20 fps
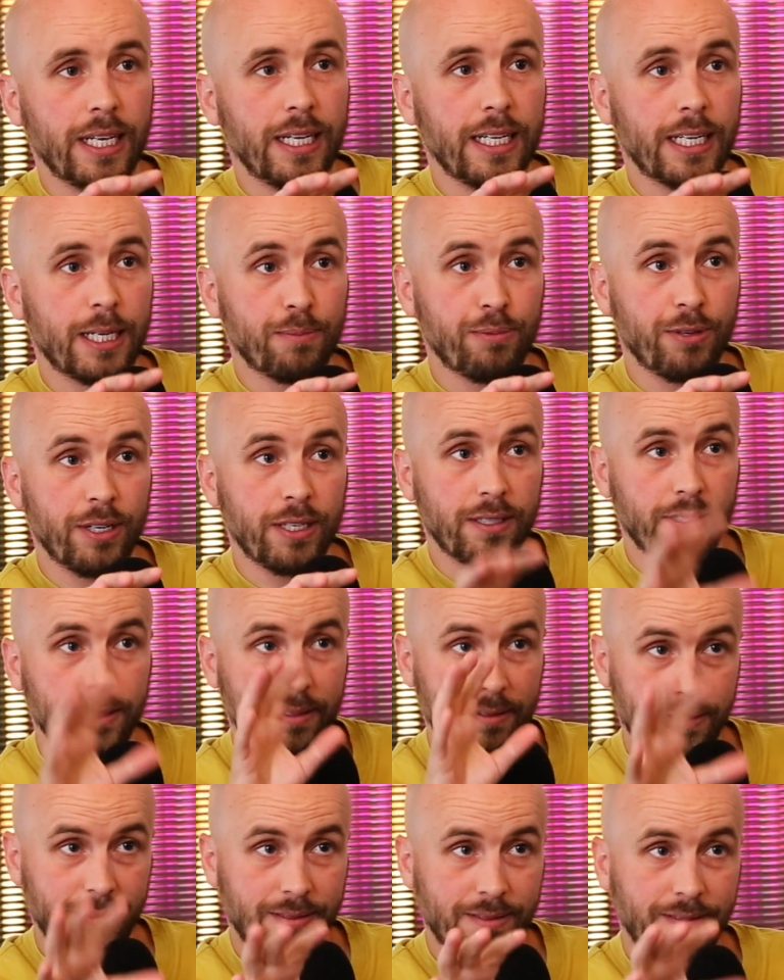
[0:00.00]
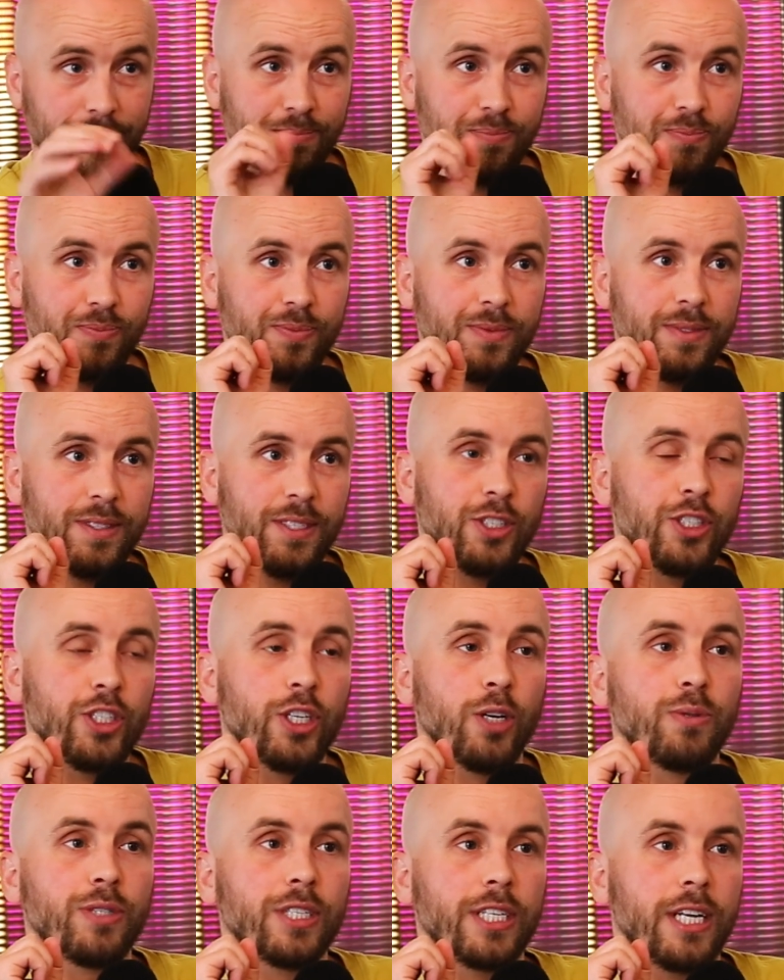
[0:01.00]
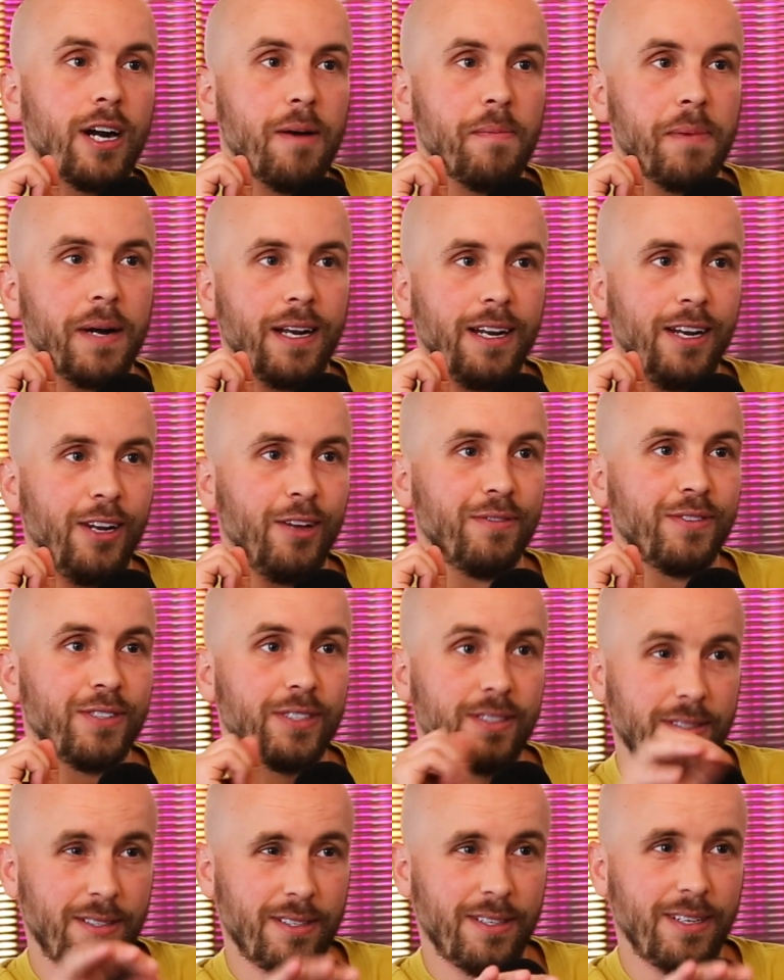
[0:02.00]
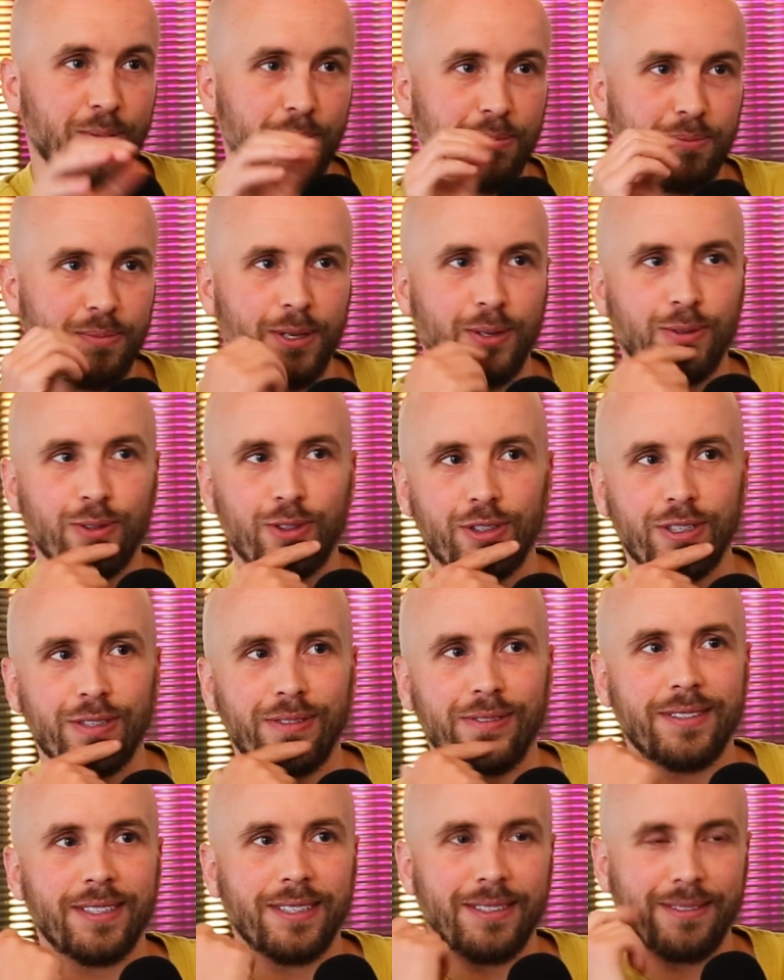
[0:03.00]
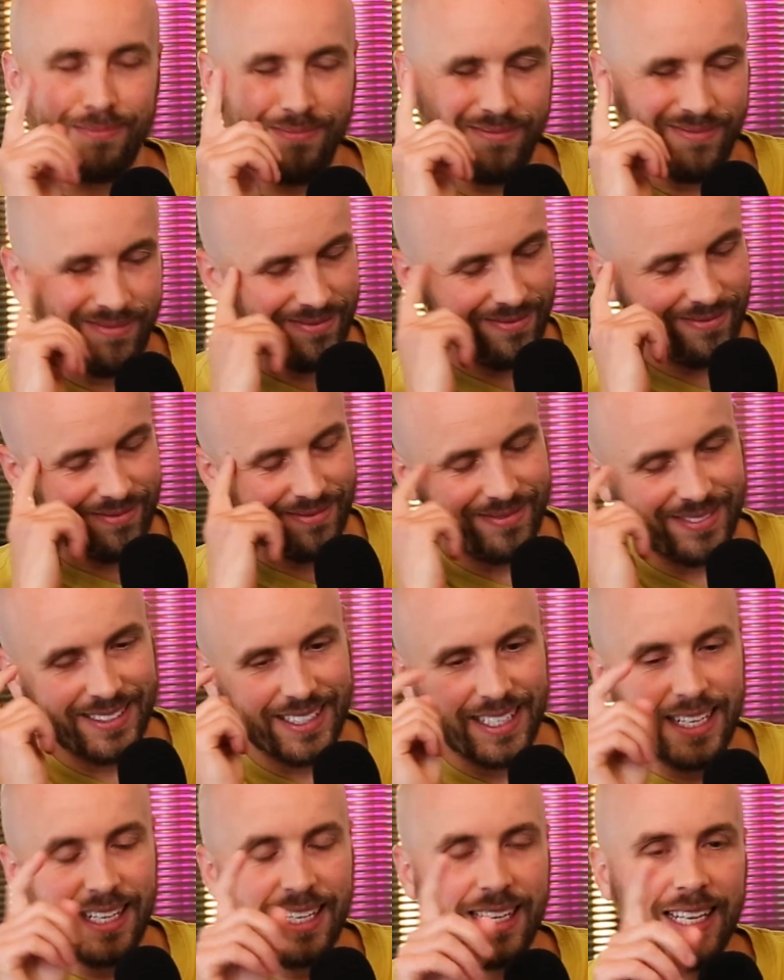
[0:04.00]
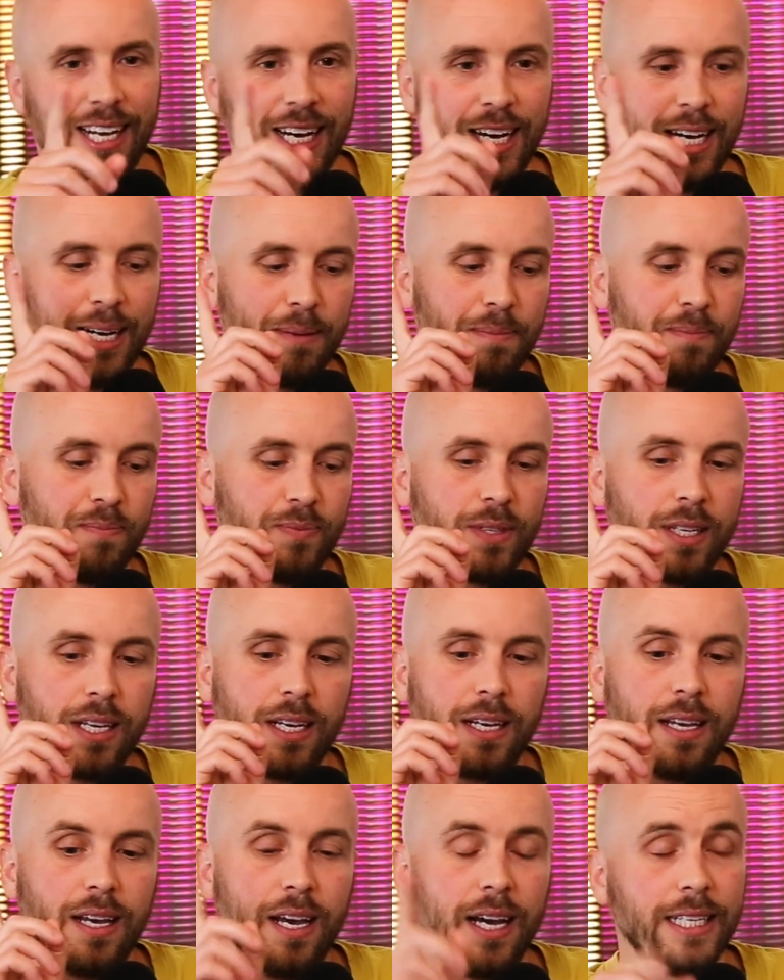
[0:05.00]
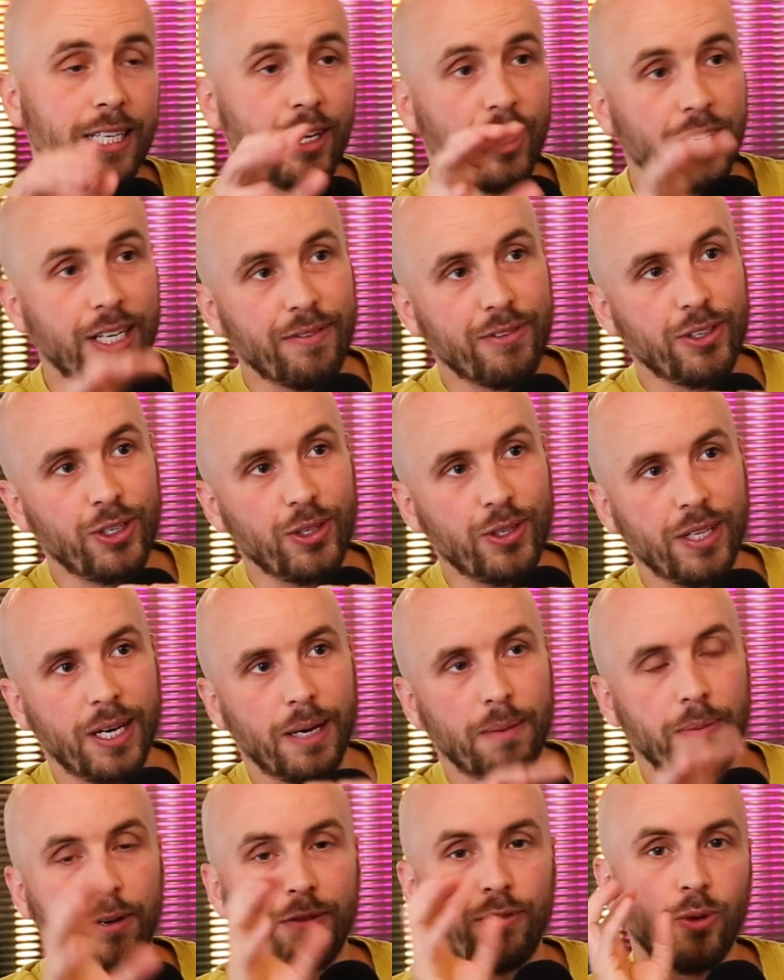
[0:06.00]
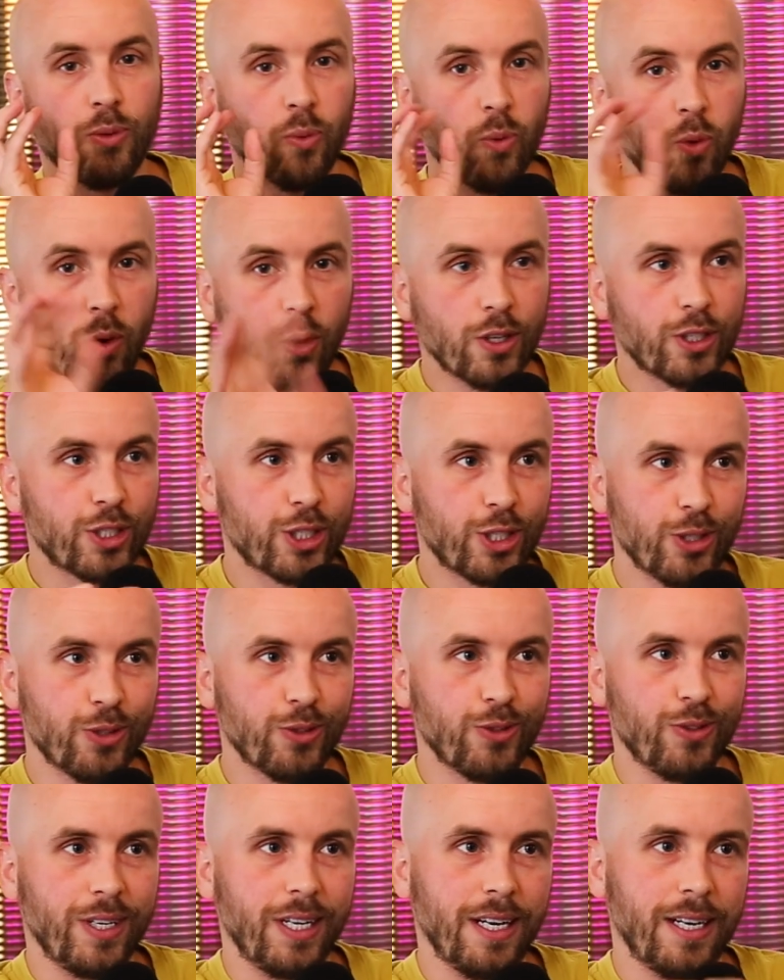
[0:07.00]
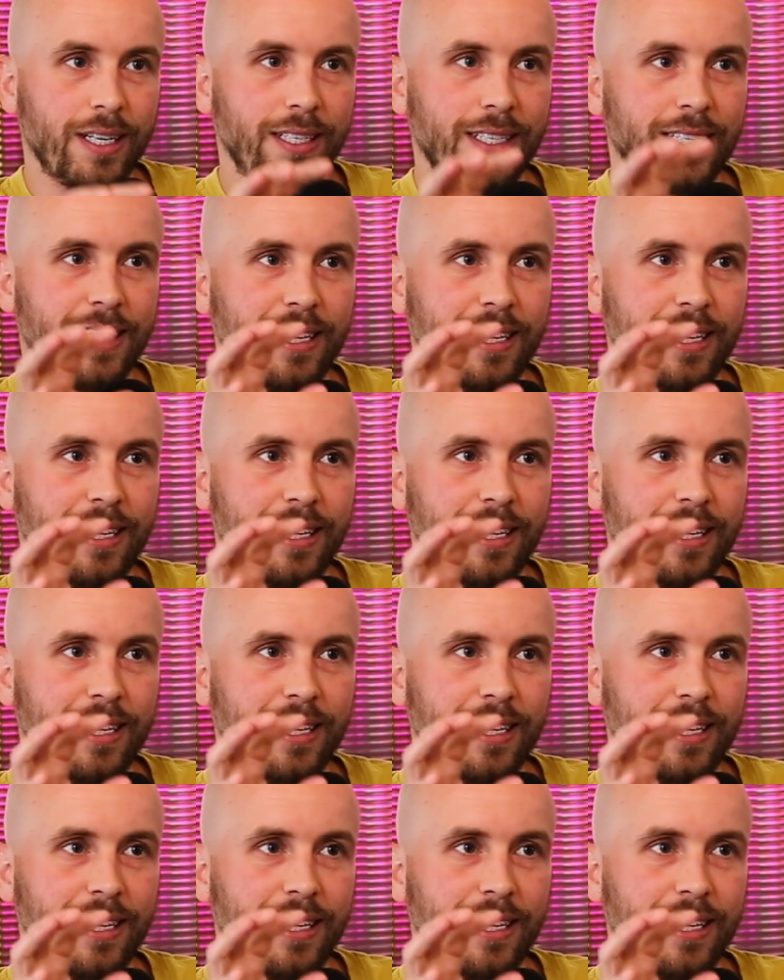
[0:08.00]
get Nick a present, salted caramel he loves. So a little treat. And yeah, I never knew that, but I thought, what a story. Like,